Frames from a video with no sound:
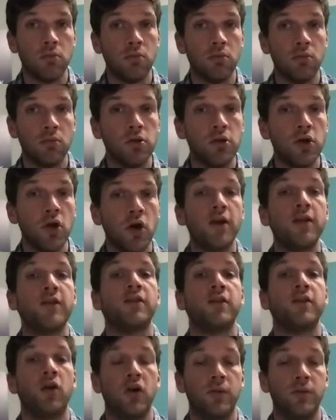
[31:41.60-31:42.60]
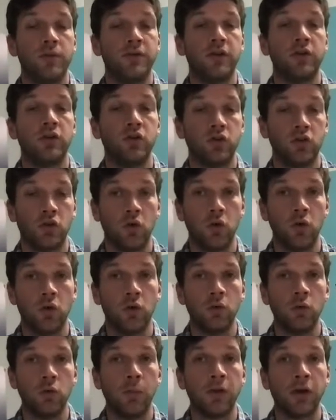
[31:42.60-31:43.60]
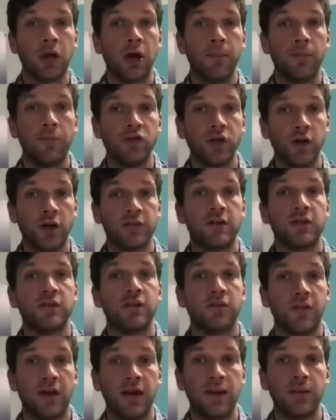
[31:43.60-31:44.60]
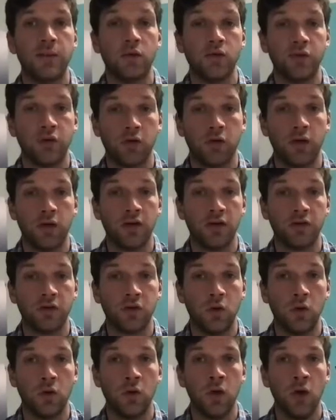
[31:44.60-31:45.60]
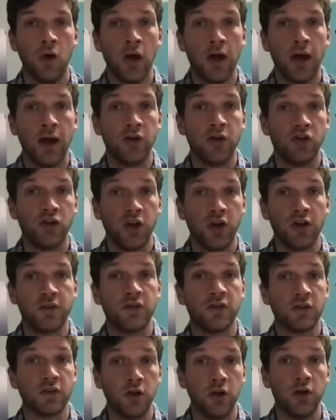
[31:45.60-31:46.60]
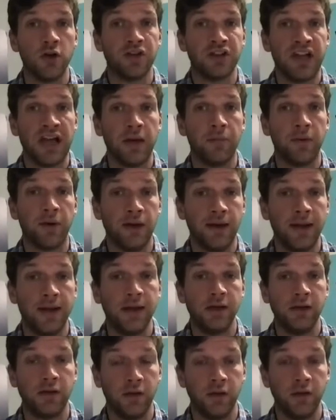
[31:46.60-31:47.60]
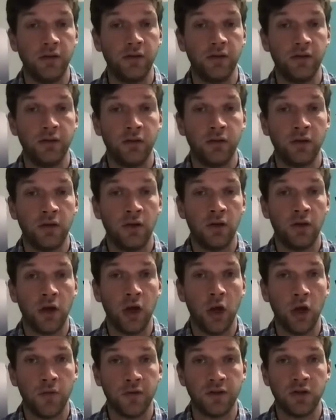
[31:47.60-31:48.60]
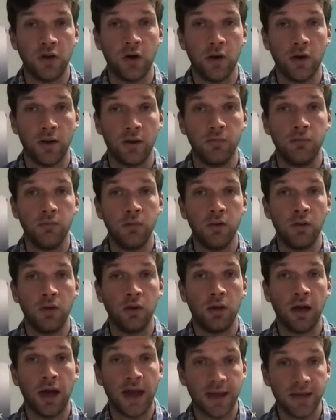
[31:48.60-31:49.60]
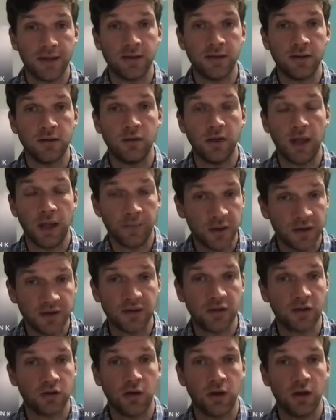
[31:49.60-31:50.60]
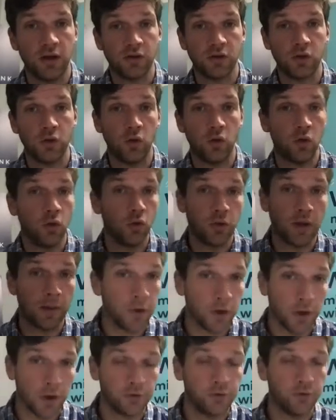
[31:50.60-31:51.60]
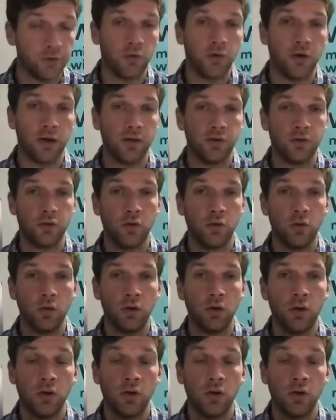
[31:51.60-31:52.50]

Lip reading: 99% sure will become just as available as a credit score and just as looked at by lenders over time as their business credit score or their personal credit score.